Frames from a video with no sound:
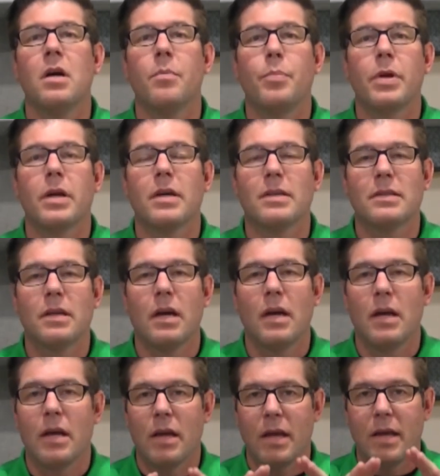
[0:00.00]
because
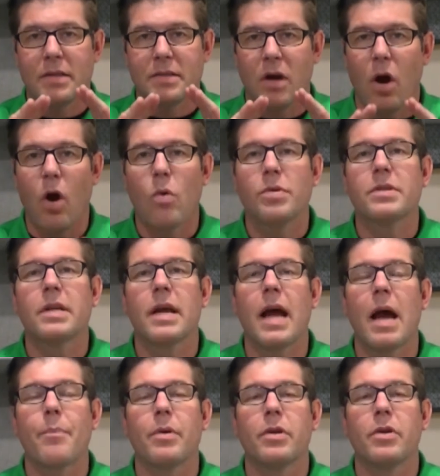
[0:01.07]
it's always going to
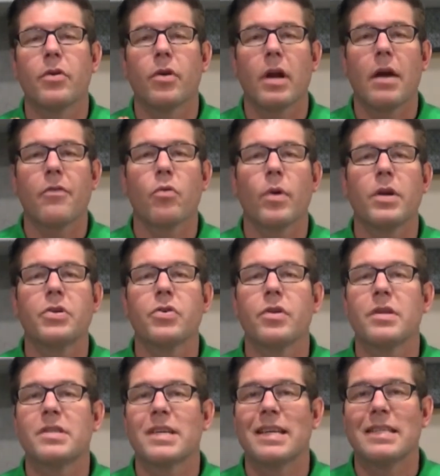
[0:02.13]
happen. You're going to have a renter
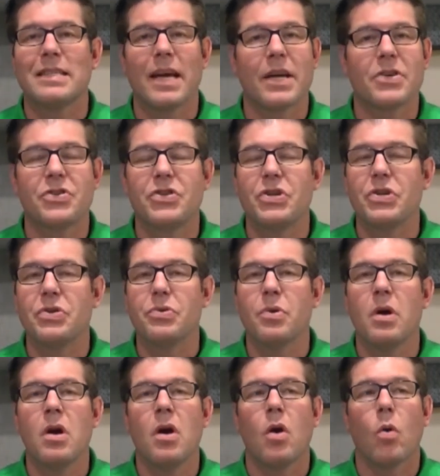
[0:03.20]
that's going to text
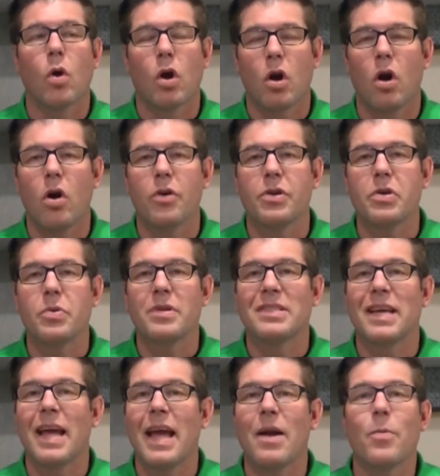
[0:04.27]
you or call you and
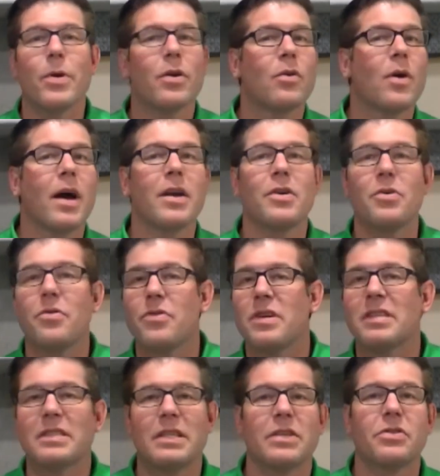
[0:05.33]
say, hey, we don't know how to do
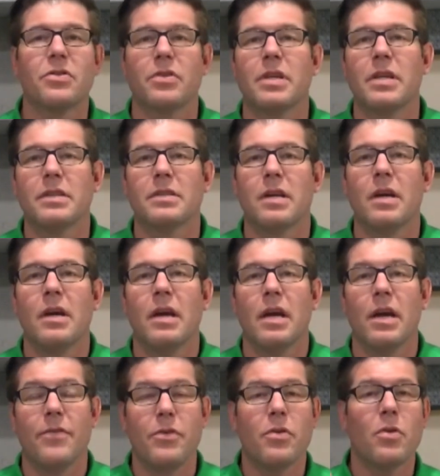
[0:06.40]
this, this, or this.
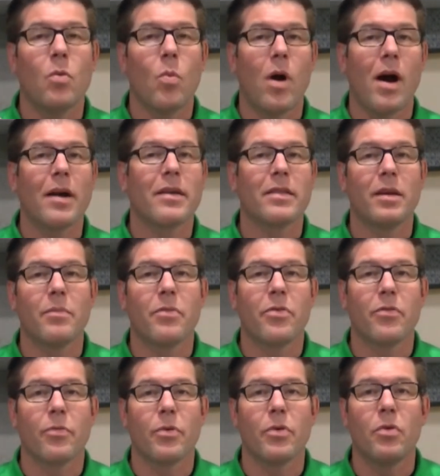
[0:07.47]
If you can walk them
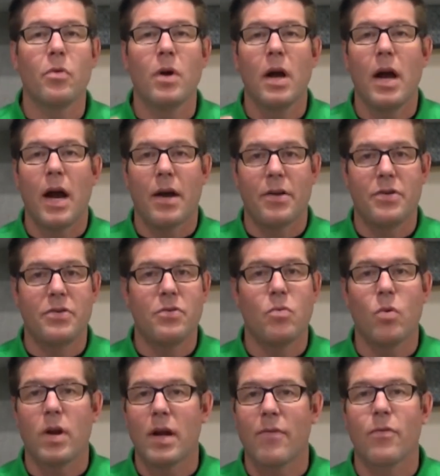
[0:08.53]
through how to do
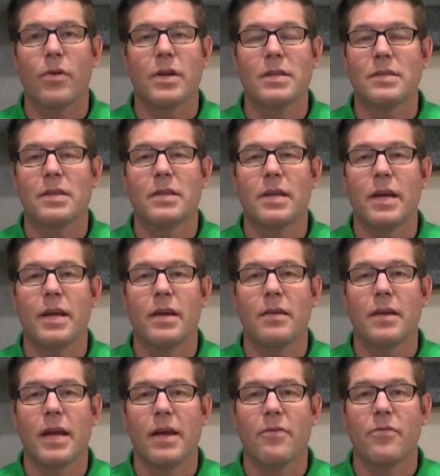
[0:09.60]
whatever it is that they
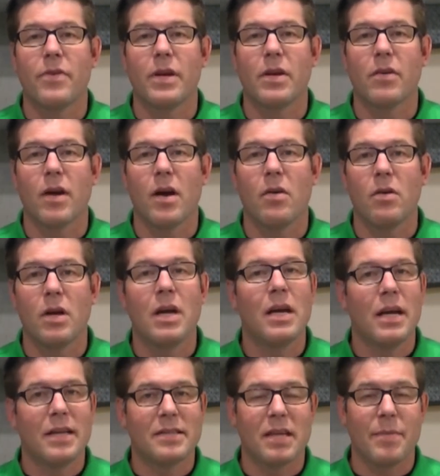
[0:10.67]
can't figure out,
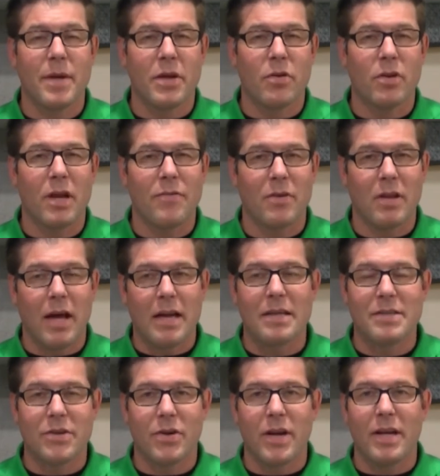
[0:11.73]
it's going to make your life a lot
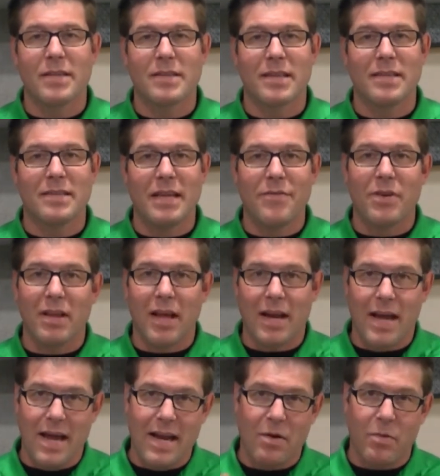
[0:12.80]
easier, and it's going to save you a lot
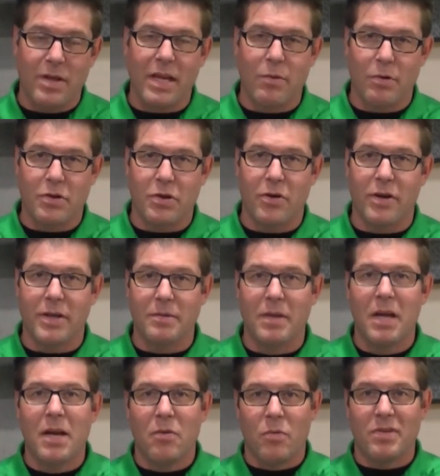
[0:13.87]
of headache when they return it
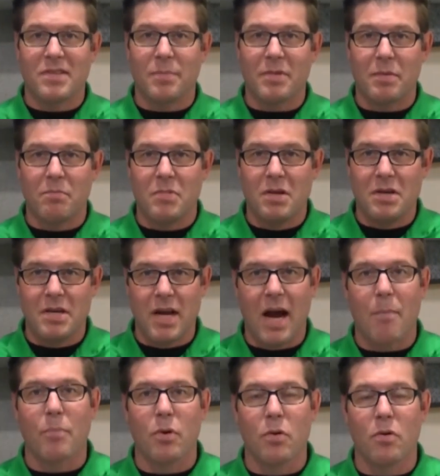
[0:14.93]
with something
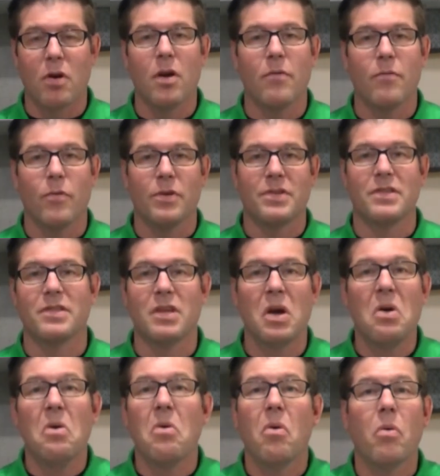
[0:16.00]
not broke versus,
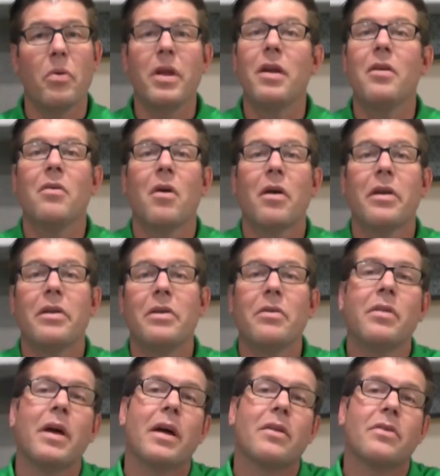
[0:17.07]
well, we didn't know how to do
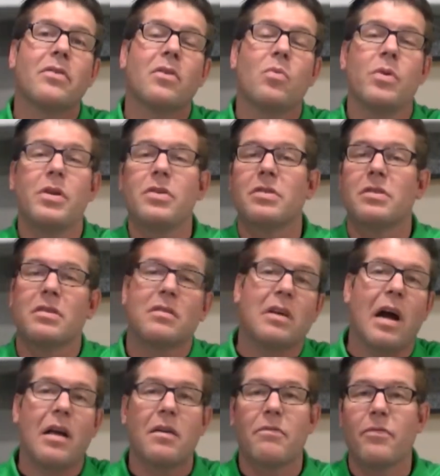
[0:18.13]
that, so we just
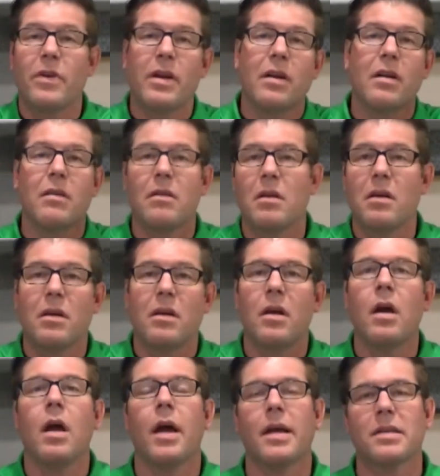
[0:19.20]
kind of figured, eh,
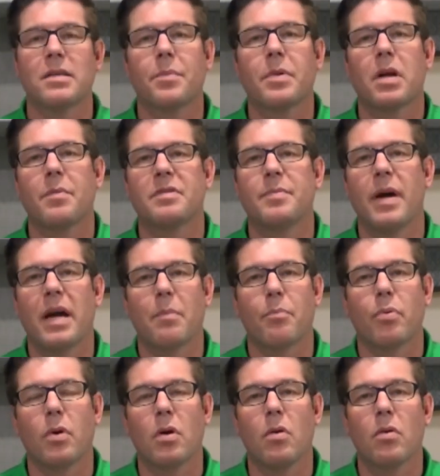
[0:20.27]
and something comes back
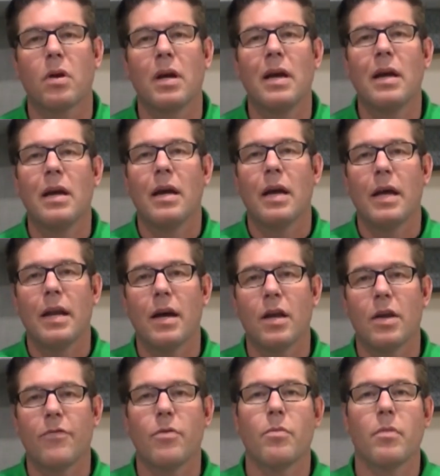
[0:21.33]
broke, and now
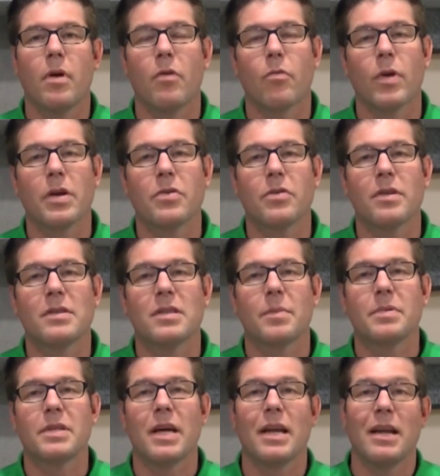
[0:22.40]
you have a, a renter that's
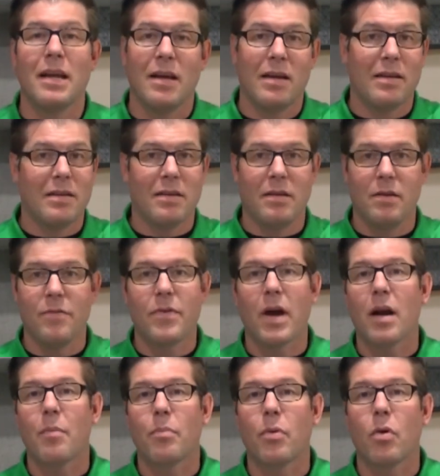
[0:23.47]
upset. You've
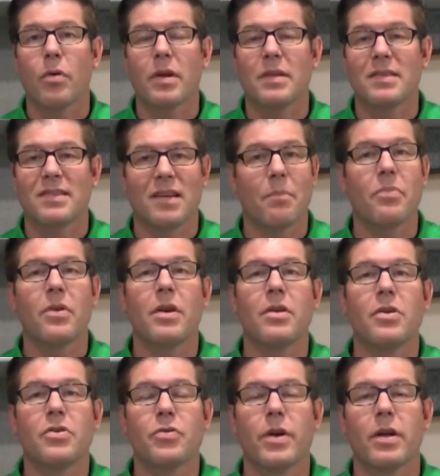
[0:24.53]
got a broken something
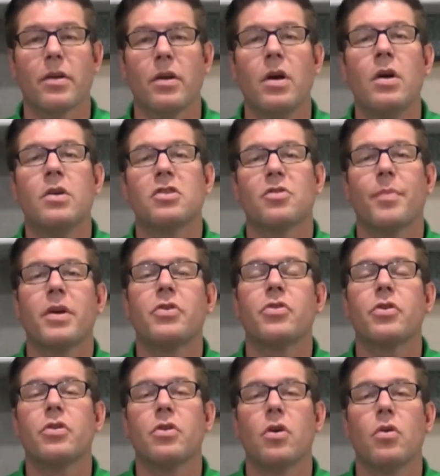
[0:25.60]
in your trailer. So make
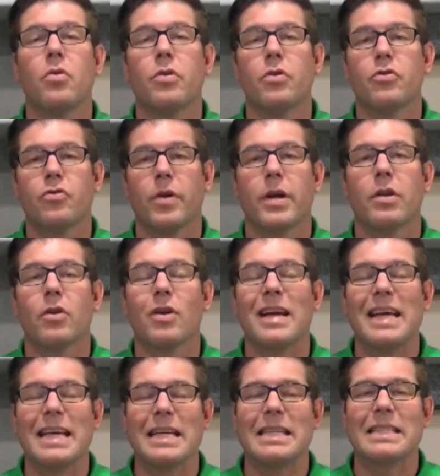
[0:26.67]
sure you know your trailer
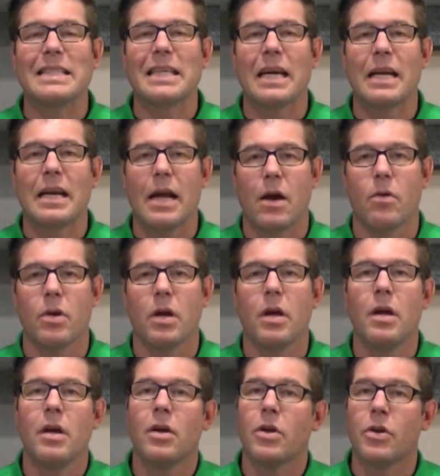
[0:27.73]
inside and out.
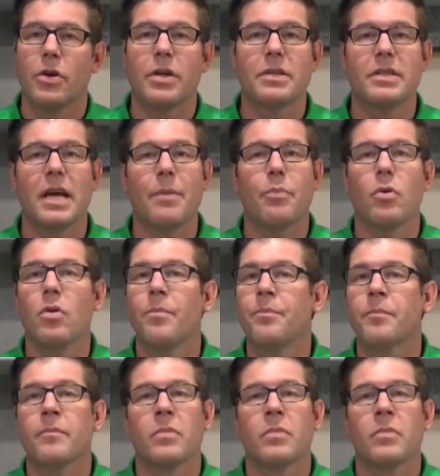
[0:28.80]
Good example,